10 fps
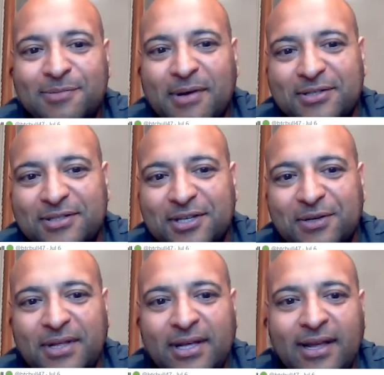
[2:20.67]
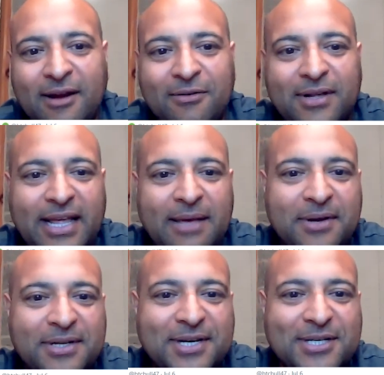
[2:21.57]
Special tuning,
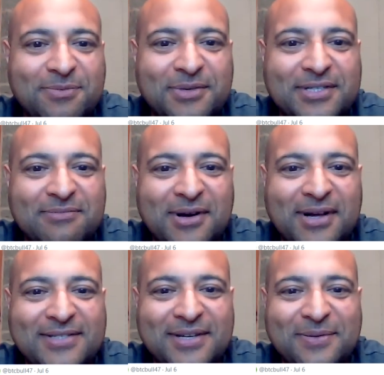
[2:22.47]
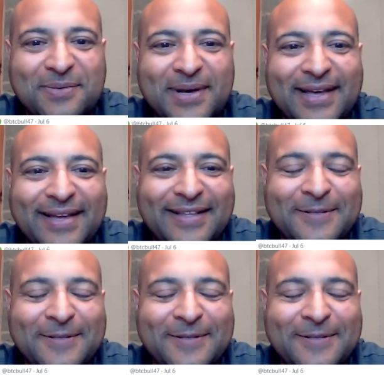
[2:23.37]
aerodynamic adjustments, and mods on the way.